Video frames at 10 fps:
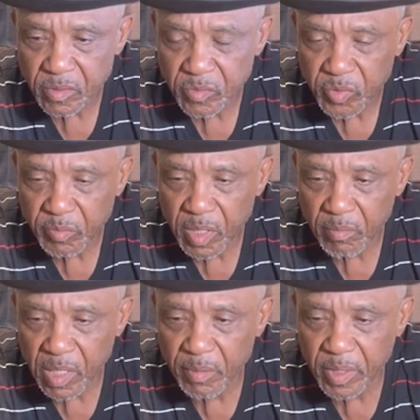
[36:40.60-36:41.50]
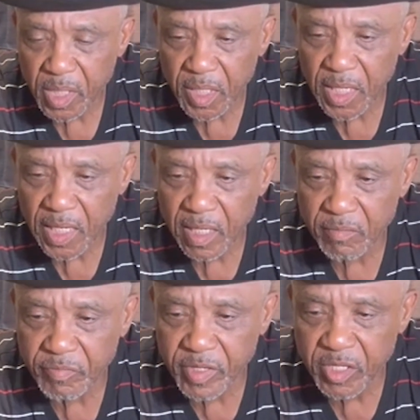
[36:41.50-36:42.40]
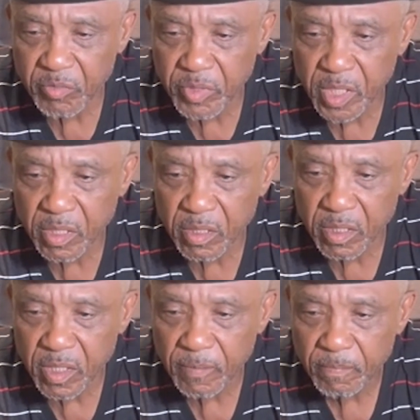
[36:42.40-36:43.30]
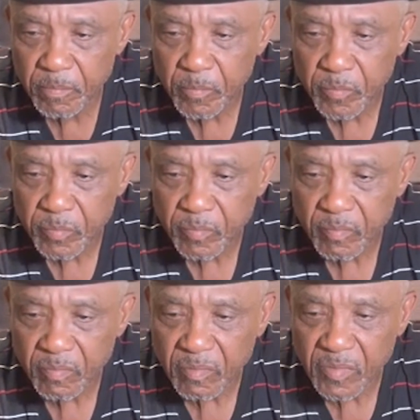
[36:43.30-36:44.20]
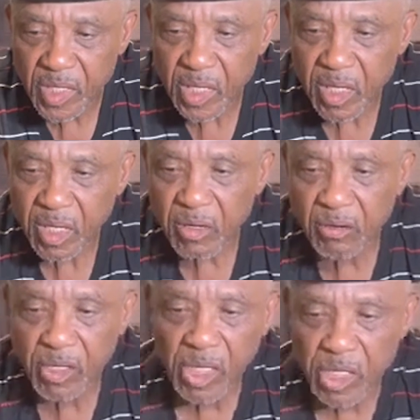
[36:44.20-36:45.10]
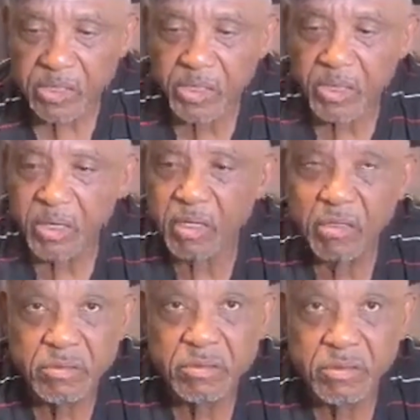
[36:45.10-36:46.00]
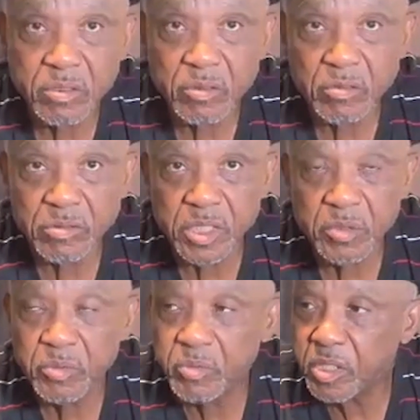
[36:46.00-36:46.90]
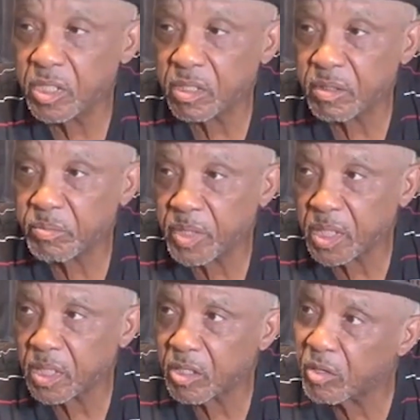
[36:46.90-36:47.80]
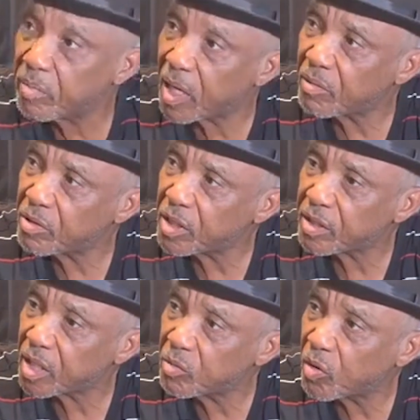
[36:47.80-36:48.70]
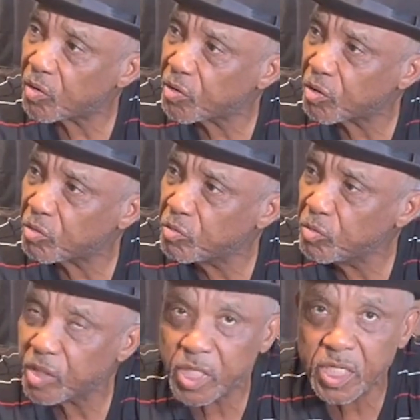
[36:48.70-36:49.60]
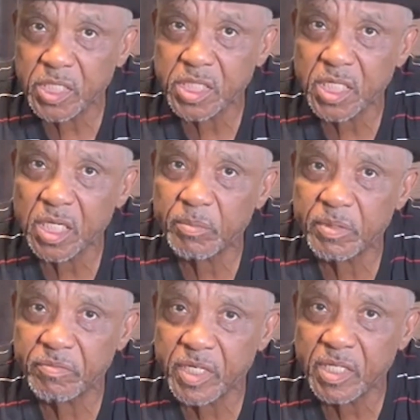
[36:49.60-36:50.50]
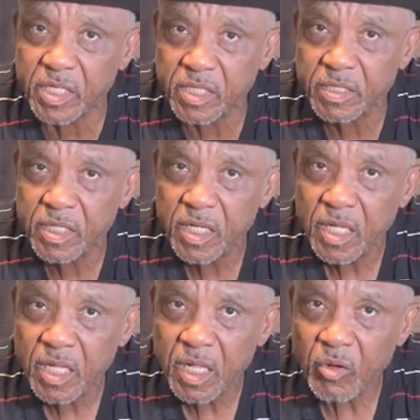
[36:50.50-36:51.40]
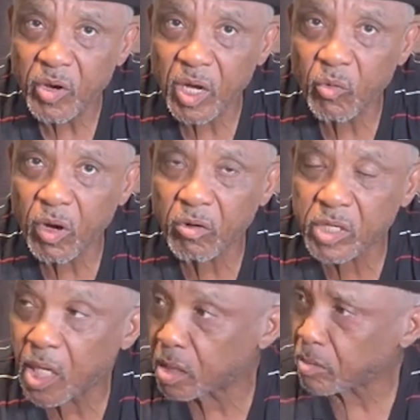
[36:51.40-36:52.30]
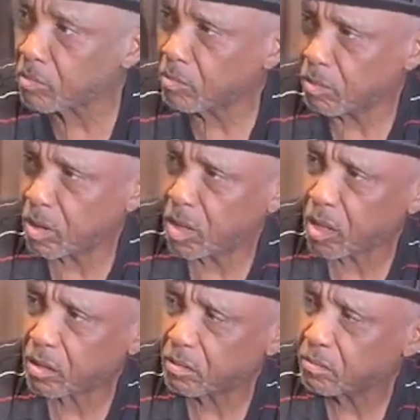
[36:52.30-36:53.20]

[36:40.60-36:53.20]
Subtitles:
when my mama came down and visited me, she had long ass hair, you know, and she was looking at me, and everybody was looking, they want to know who in the hell she come to visit. When I walked out, they, what?